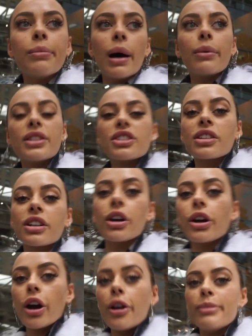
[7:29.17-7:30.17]
But we're just gonna
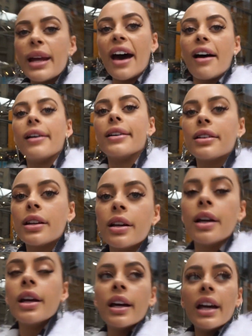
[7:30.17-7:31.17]
go home now,
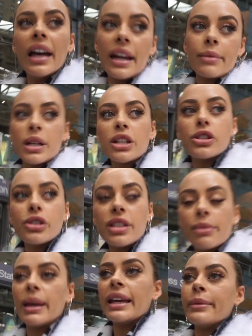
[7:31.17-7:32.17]
and I'm gonna do
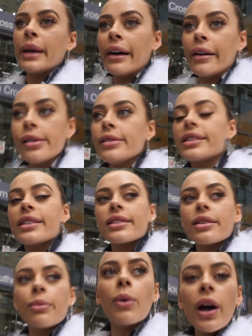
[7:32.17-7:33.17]
some emails and
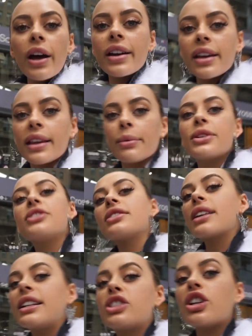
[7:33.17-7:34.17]
some work, and then we're
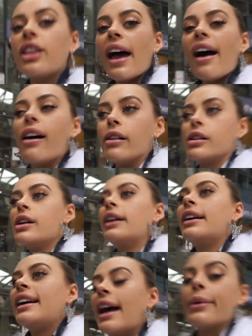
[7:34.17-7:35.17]
just gonna chill out.
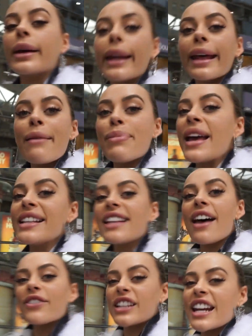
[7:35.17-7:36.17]
And we're gonna get
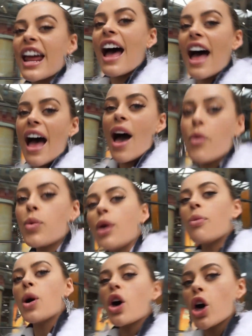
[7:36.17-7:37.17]
pizza for dinner!
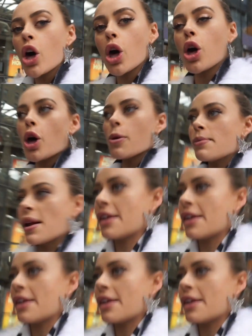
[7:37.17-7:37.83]
Woohoo!